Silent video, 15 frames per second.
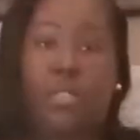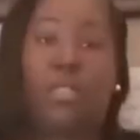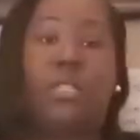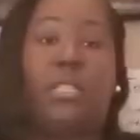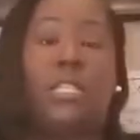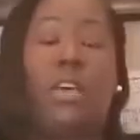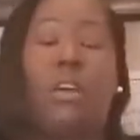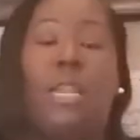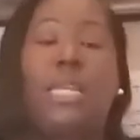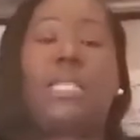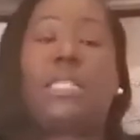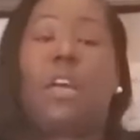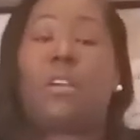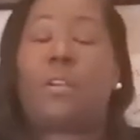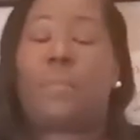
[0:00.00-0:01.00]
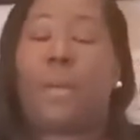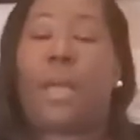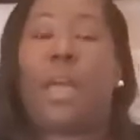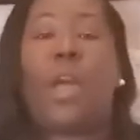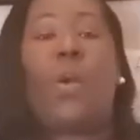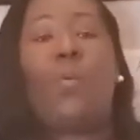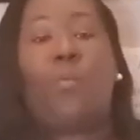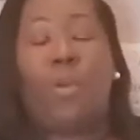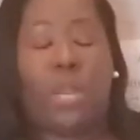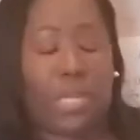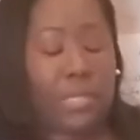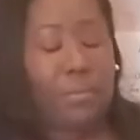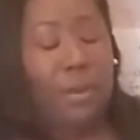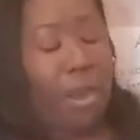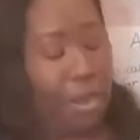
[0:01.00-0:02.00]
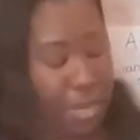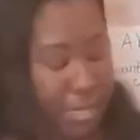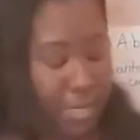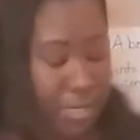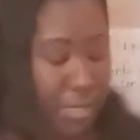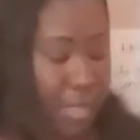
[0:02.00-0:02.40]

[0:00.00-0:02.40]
So let's talk about what is burdens.